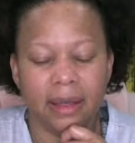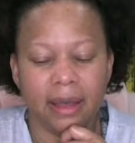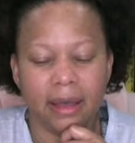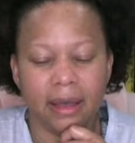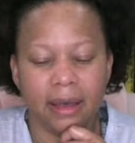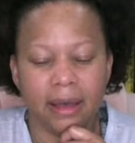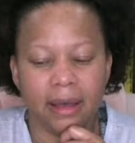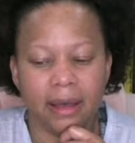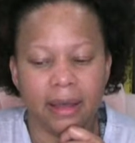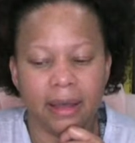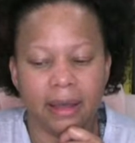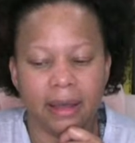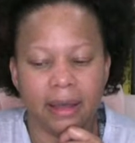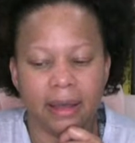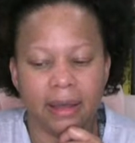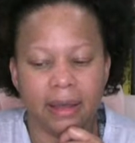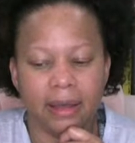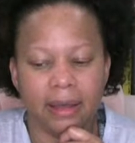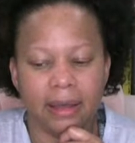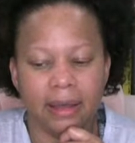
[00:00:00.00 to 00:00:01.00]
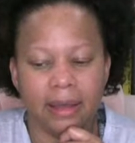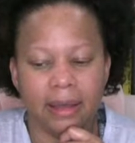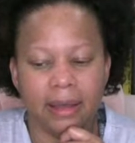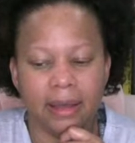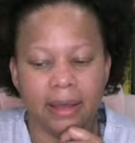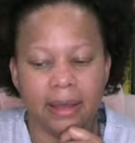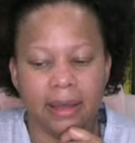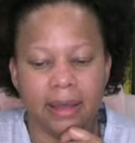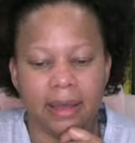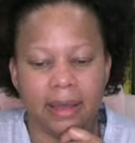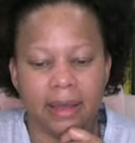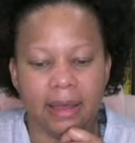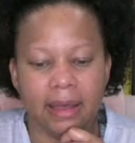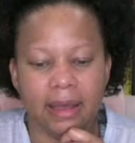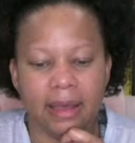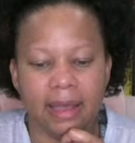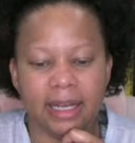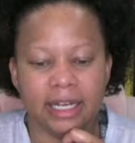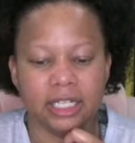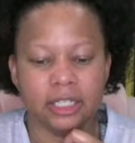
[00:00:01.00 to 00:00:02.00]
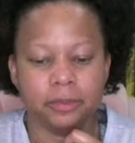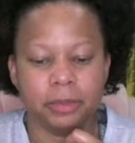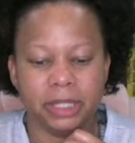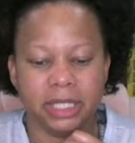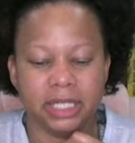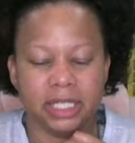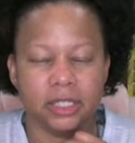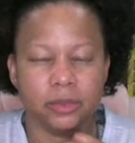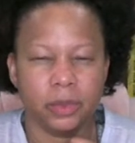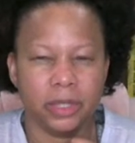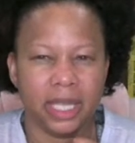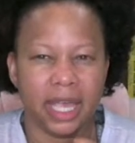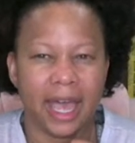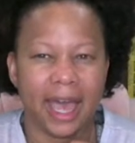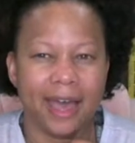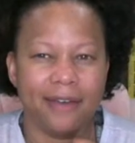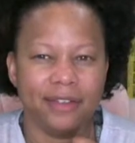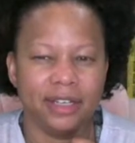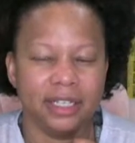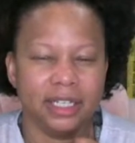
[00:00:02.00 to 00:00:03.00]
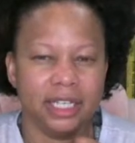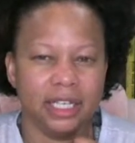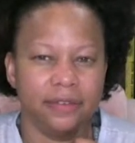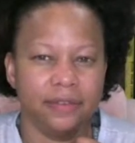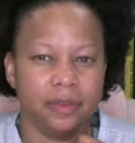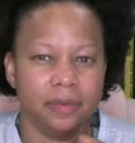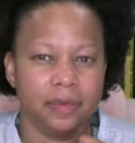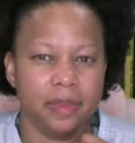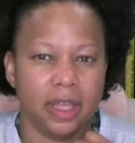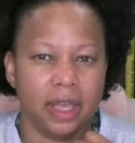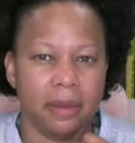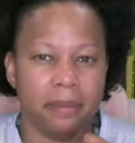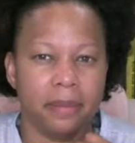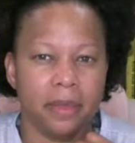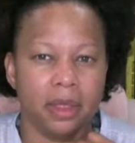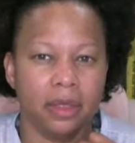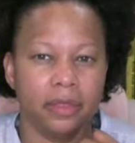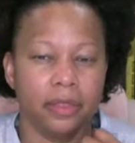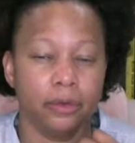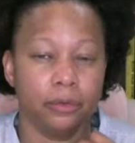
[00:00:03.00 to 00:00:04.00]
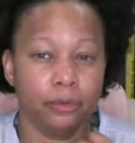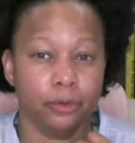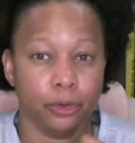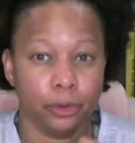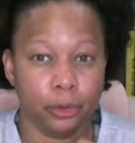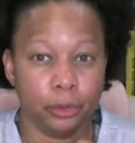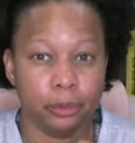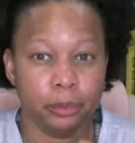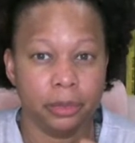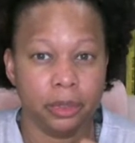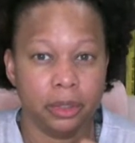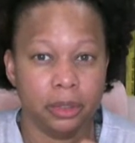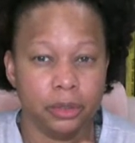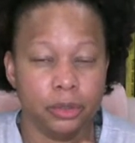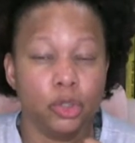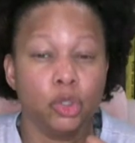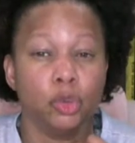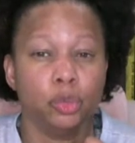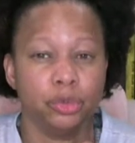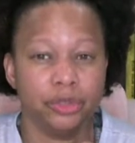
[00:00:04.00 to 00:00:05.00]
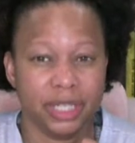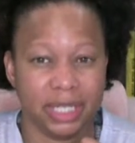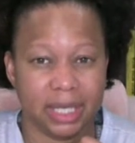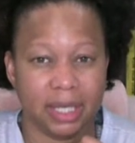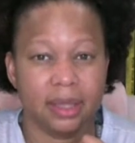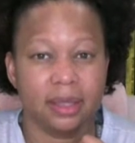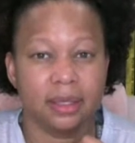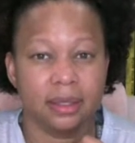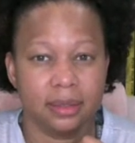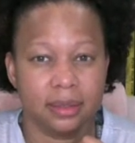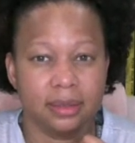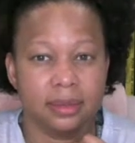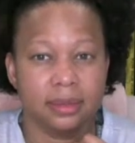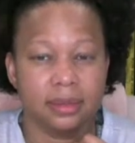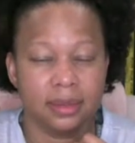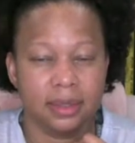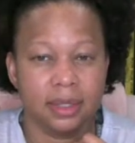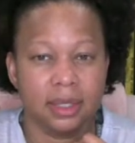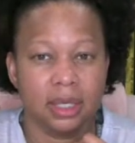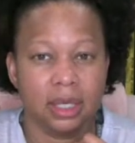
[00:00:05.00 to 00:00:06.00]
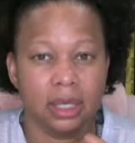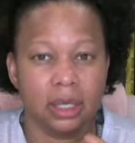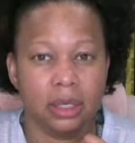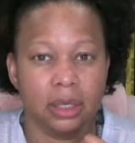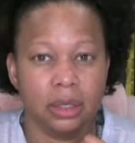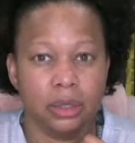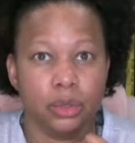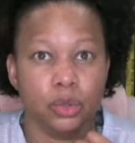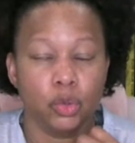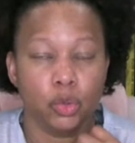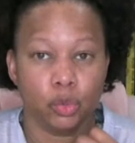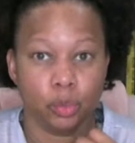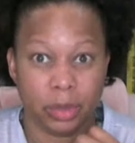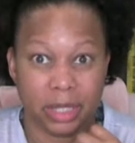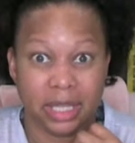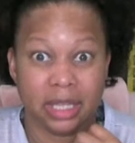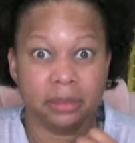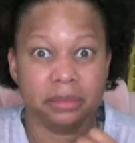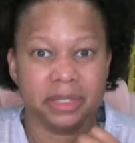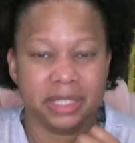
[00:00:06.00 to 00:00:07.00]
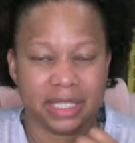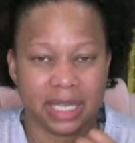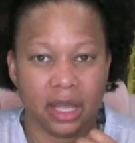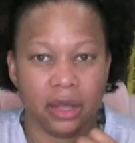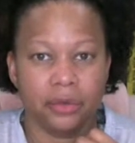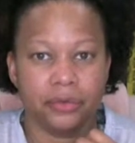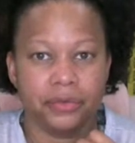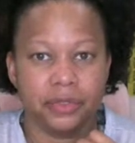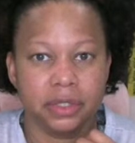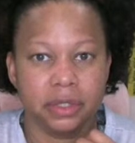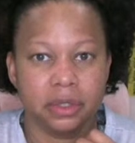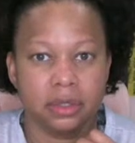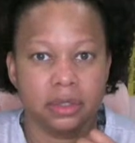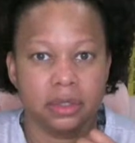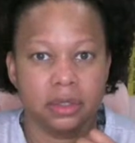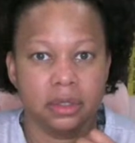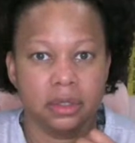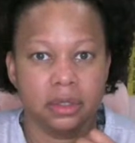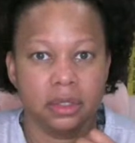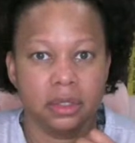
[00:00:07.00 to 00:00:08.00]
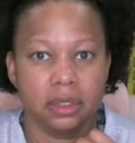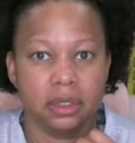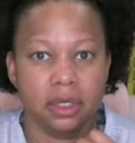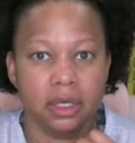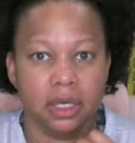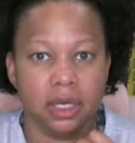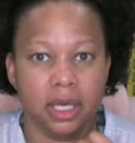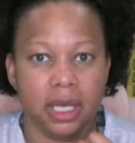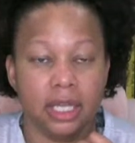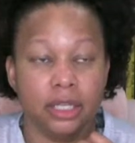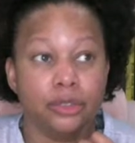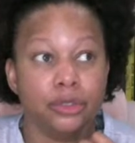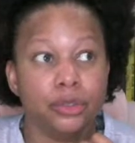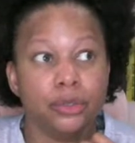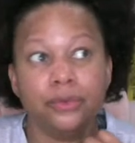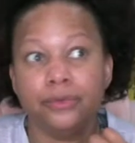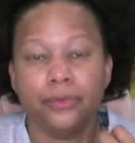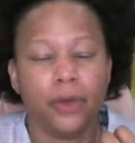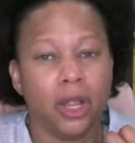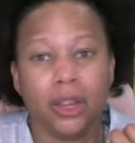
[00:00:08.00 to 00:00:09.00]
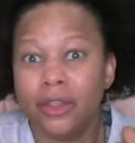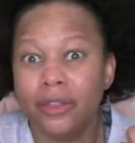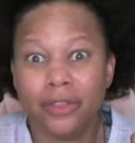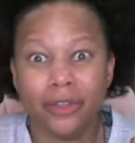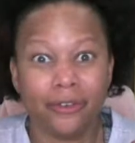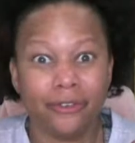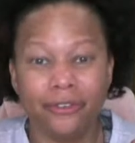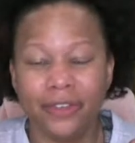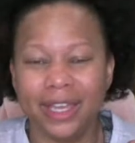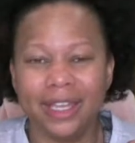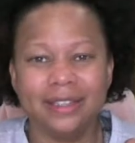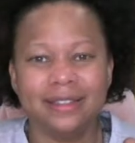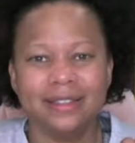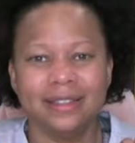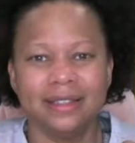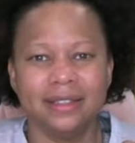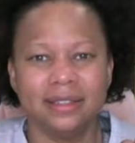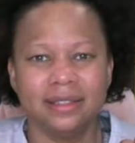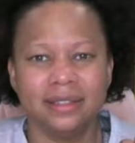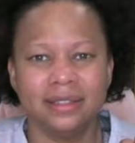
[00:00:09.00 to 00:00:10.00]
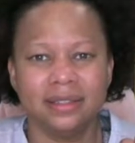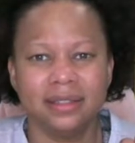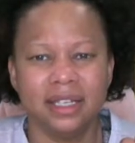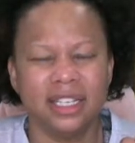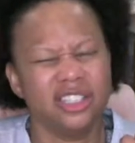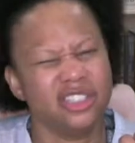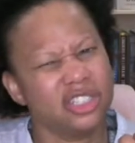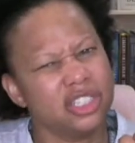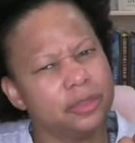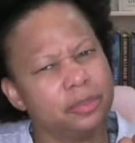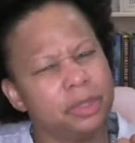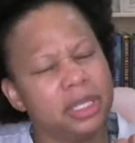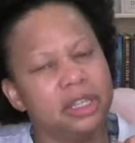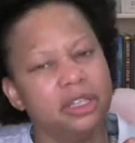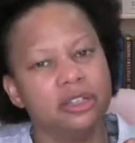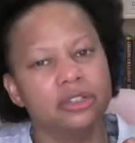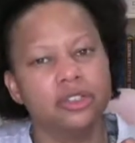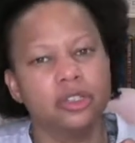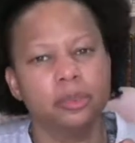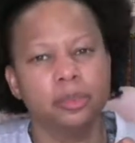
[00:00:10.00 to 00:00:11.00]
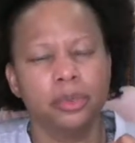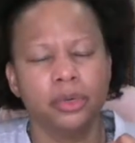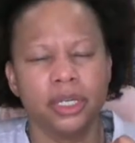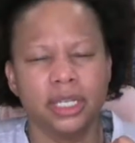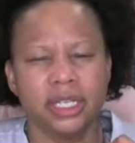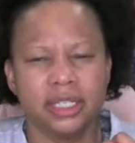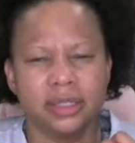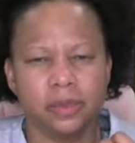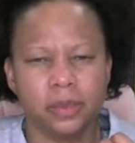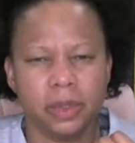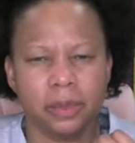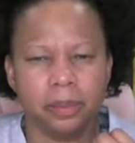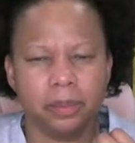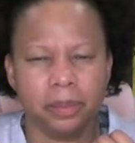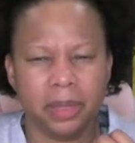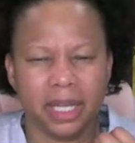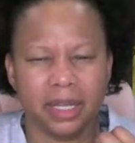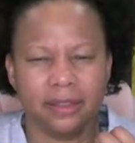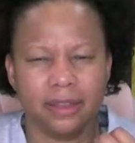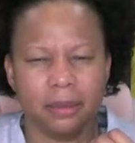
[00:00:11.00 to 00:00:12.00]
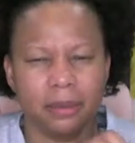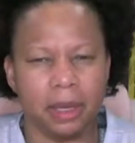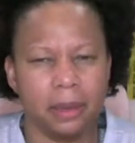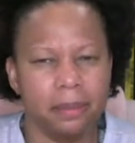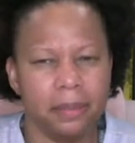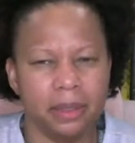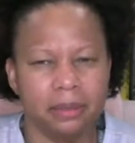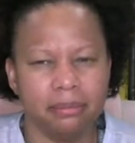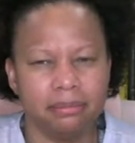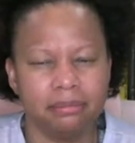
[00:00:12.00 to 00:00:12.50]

And it's because we haven't given them the room to breathe, to be themselves, to fall on their faces and just be their support as we pick them up and